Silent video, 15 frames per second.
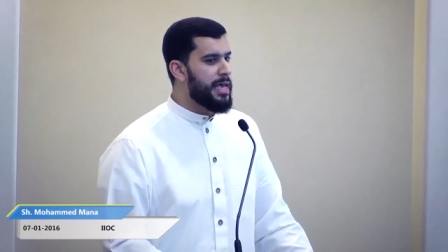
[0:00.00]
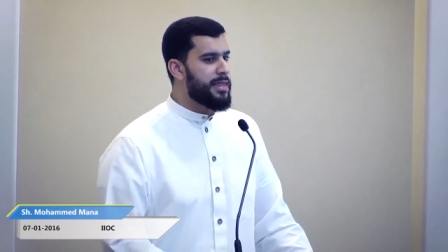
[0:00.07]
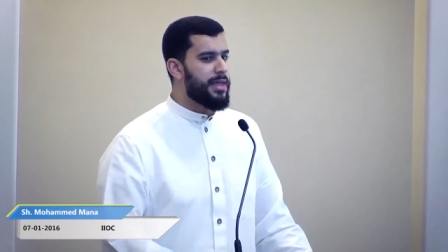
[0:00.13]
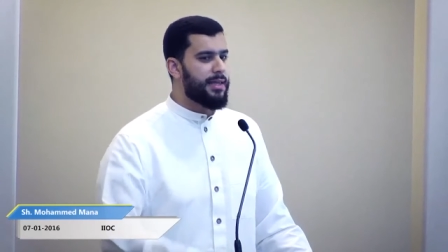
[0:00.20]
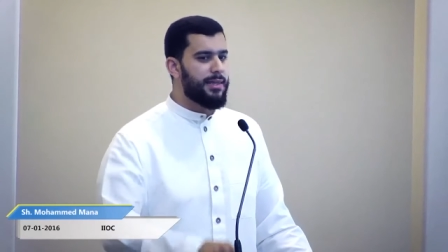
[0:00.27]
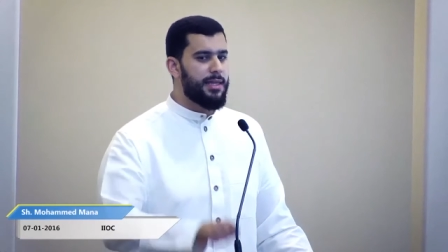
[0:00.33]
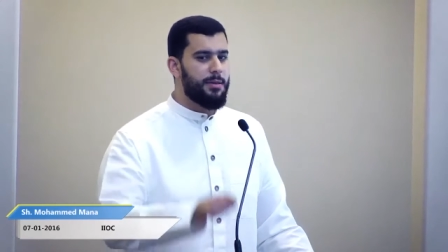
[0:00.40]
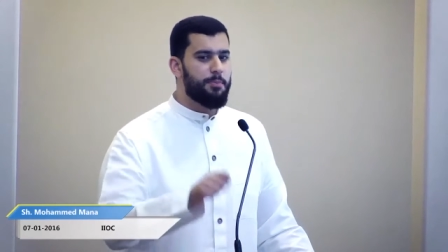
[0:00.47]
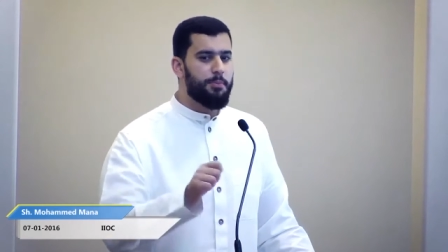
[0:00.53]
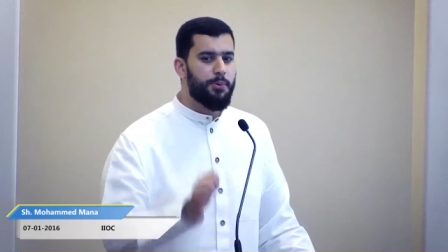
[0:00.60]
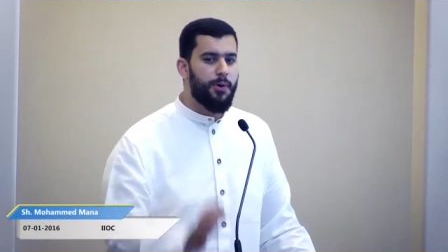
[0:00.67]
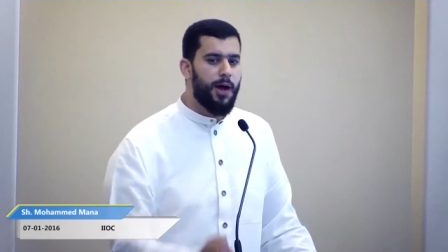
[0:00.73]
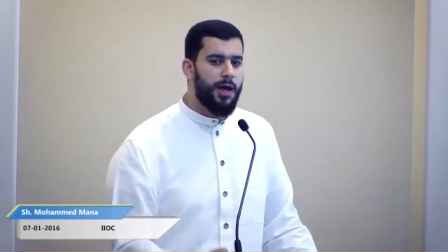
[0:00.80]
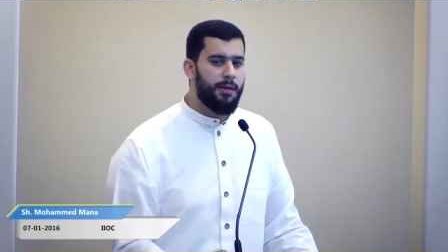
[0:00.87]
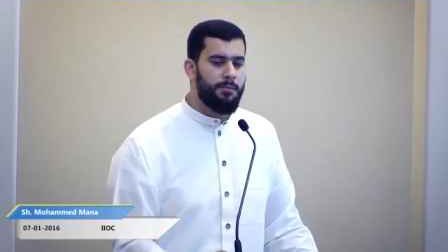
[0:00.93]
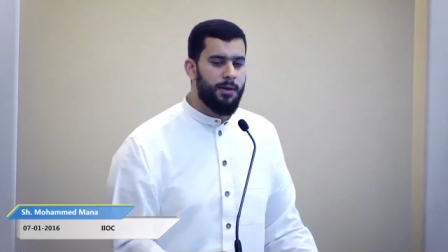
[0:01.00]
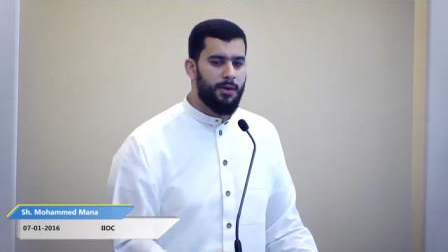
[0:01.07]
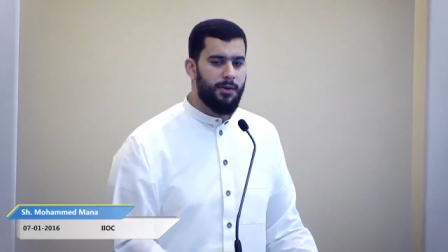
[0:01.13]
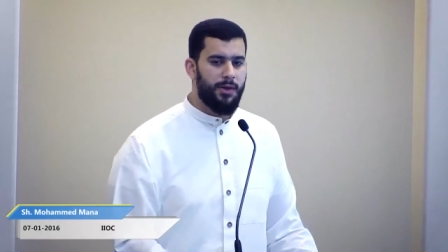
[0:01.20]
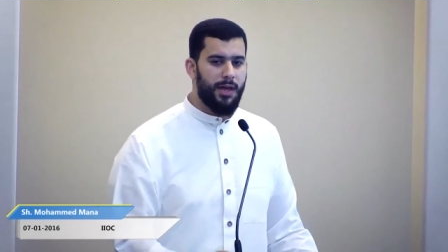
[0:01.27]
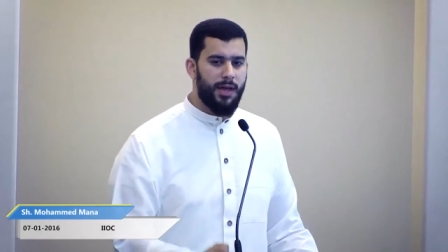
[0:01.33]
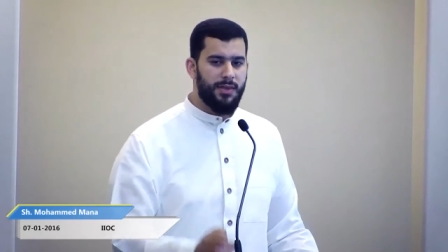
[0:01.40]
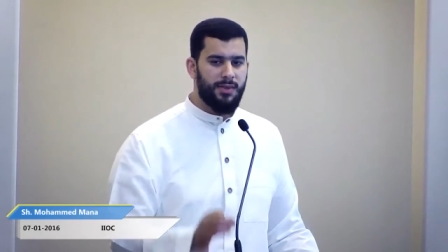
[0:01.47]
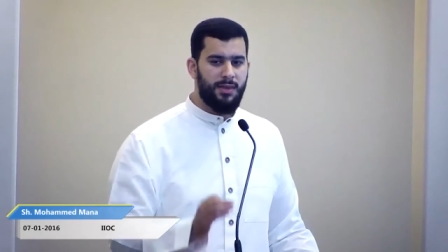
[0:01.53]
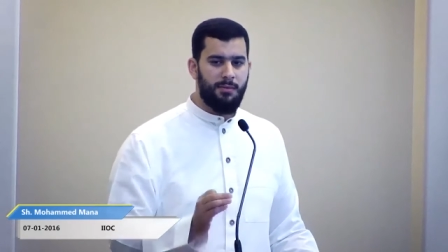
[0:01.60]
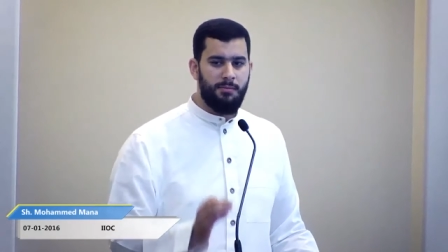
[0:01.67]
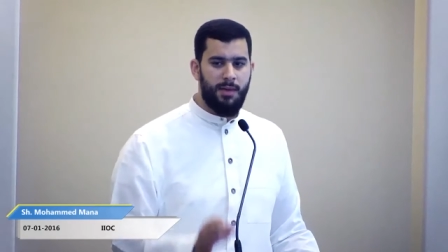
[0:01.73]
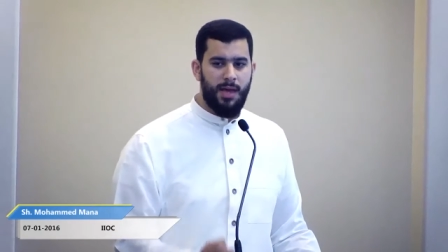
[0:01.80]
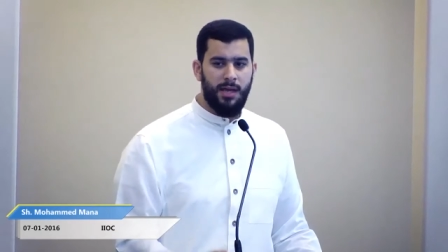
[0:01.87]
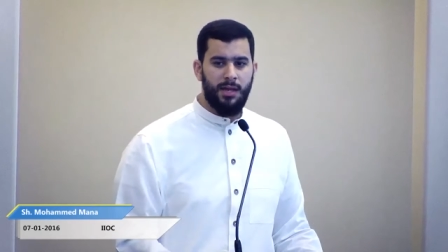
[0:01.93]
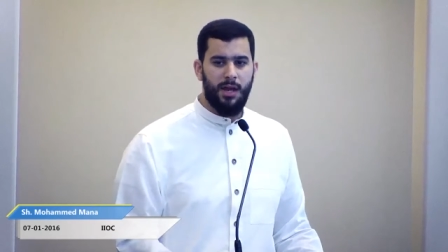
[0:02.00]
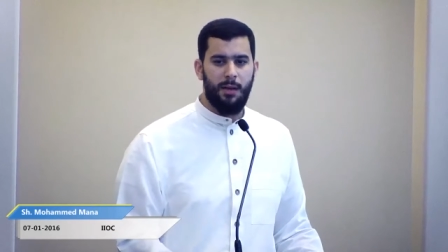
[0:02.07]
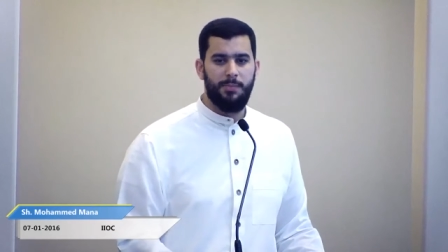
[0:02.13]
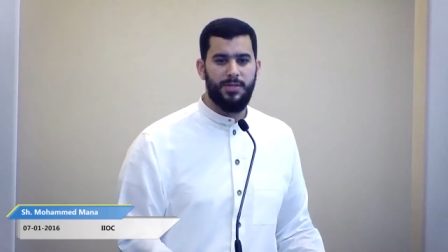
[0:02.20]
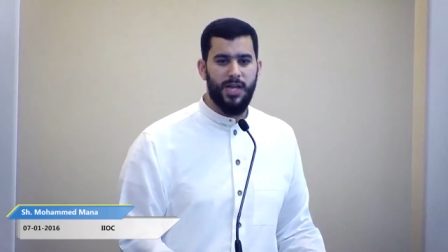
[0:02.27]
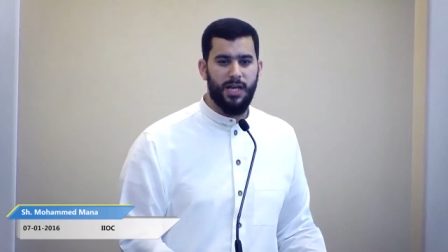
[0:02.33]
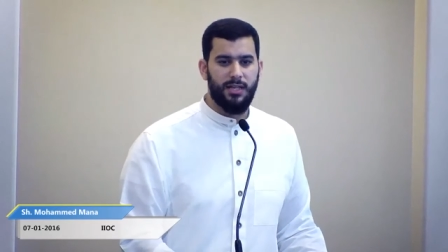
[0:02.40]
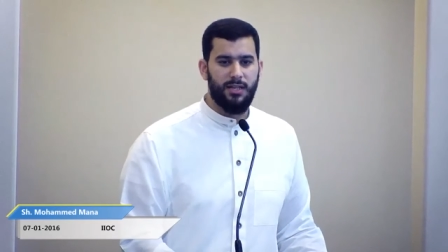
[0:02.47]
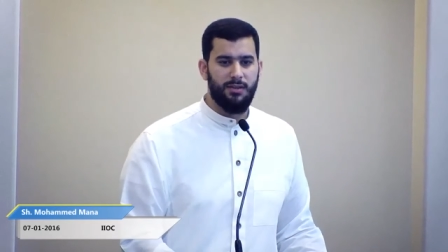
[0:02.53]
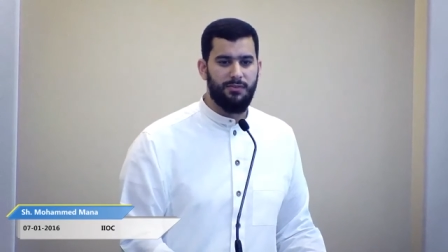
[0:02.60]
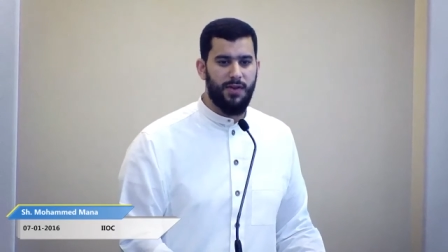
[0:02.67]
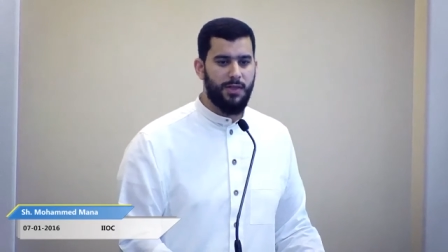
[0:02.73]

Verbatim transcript: that the primary and the main objective